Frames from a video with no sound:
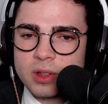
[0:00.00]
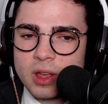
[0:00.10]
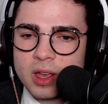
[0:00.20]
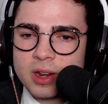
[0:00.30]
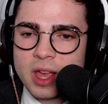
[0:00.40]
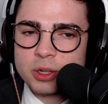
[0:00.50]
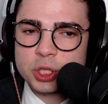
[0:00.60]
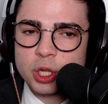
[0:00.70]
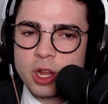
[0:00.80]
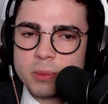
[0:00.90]
And now
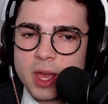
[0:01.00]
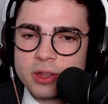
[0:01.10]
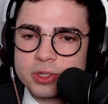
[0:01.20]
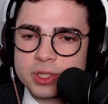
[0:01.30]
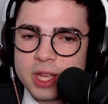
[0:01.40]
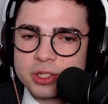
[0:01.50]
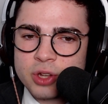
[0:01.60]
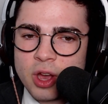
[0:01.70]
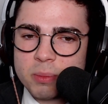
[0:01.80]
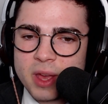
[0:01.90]
Shawn Michaels gets
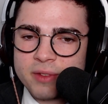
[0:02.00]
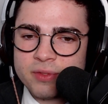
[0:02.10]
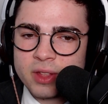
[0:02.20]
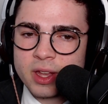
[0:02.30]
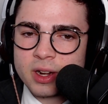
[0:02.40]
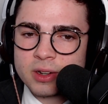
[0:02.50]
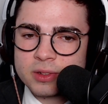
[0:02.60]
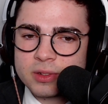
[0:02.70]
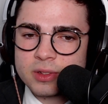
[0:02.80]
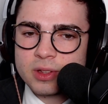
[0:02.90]
caught by Flair
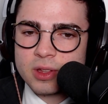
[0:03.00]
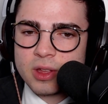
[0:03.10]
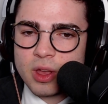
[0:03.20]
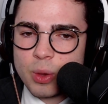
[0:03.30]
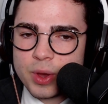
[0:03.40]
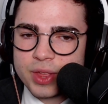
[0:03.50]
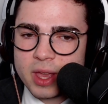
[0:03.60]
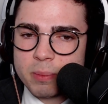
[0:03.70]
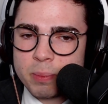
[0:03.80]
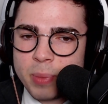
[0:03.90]
with
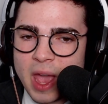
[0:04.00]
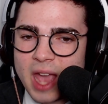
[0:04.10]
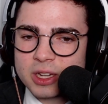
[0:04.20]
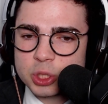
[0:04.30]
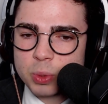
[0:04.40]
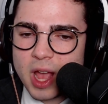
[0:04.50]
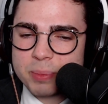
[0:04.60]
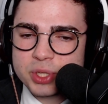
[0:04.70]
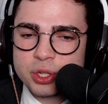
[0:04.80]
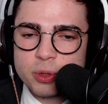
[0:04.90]
a backdrop
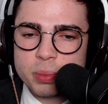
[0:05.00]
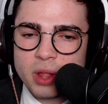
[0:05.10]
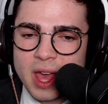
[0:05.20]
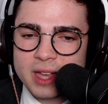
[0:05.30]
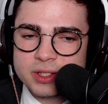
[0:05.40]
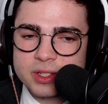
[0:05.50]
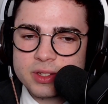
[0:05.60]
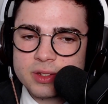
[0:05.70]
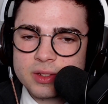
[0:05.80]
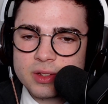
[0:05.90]
suplex.
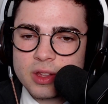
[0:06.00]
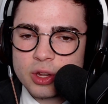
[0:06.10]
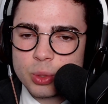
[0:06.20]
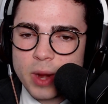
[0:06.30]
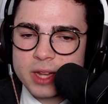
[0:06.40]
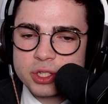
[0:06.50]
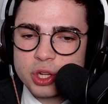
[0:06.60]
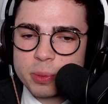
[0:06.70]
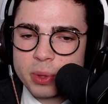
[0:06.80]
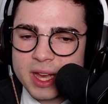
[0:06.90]
Great
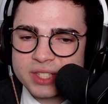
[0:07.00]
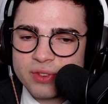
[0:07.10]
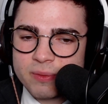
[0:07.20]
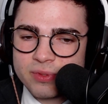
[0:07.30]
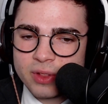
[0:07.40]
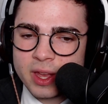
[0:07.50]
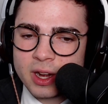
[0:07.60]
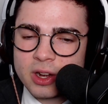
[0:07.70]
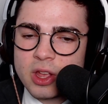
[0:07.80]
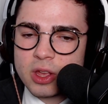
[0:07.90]
suplex from
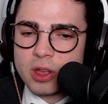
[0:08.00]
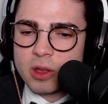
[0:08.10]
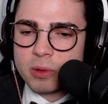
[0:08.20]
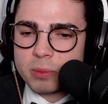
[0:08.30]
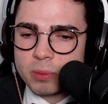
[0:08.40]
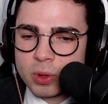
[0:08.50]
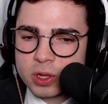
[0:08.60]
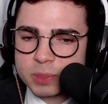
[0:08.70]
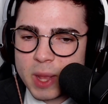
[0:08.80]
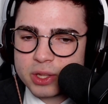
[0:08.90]
Flair.
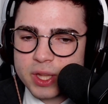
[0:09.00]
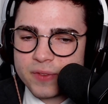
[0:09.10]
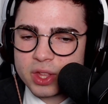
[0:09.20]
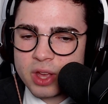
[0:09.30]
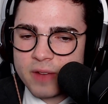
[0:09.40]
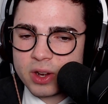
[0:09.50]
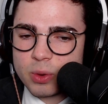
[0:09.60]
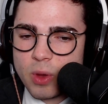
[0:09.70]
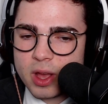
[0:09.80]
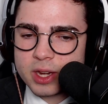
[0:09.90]
Hooks Michaels up for the cover.
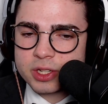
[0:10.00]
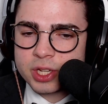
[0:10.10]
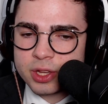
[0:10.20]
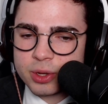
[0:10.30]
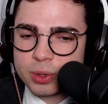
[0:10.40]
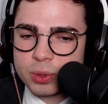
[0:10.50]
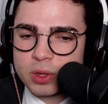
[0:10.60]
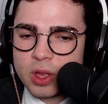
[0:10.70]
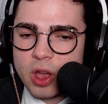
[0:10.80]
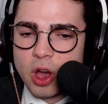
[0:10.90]
1, 2.
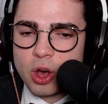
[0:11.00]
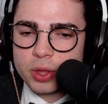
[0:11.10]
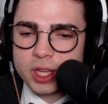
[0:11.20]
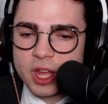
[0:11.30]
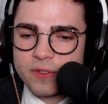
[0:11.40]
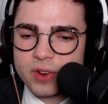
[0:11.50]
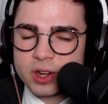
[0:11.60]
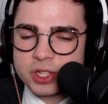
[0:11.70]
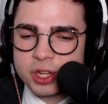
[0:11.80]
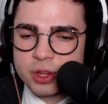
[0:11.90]
Only enough for a
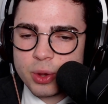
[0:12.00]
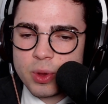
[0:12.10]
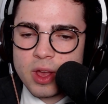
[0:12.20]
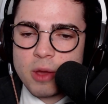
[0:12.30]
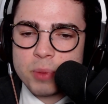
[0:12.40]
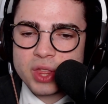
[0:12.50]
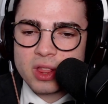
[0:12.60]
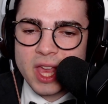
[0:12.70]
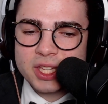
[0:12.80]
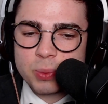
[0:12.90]
2, but the
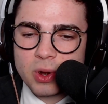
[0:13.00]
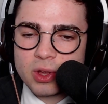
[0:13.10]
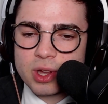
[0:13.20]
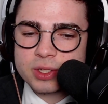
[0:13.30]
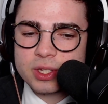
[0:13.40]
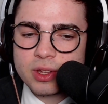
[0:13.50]
legs were hooked.